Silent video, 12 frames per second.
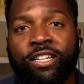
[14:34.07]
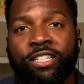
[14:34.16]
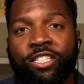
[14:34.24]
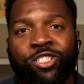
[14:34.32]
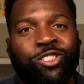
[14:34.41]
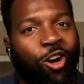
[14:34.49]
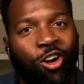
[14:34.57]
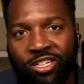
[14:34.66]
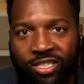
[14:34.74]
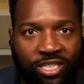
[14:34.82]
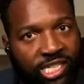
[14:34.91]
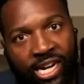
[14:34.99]
start
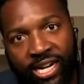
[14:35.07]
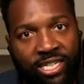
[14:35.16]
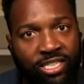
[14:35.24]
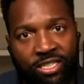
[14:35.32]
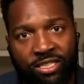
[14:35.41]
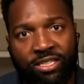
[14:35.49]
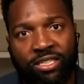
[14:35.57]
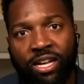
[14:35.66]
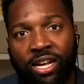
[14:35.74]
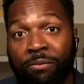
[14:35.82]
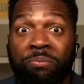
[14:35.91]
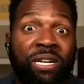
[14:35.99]
to change
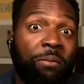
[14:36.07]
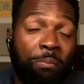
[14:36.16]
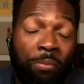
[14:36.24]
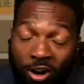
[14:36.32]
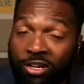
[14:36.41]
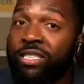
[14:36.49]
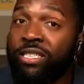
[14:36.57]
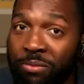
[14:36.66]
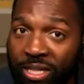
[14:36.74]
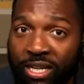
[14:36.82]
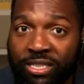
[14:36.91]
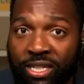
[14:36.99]
and be a part of some of
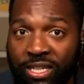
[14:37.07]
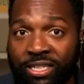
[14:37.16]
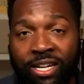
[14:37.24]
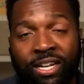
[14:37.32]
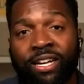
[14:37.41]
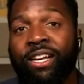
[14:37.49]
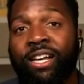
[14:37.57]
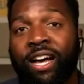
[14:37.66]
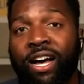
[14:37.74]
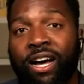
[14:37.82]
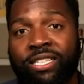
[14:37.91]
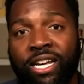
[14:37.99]
that change.
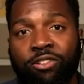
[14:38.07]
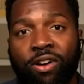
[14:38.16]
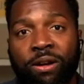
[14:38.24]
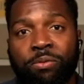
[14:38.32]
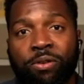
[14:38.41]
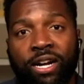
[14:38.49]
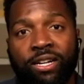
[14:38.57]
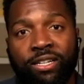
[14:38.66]
I take great pride in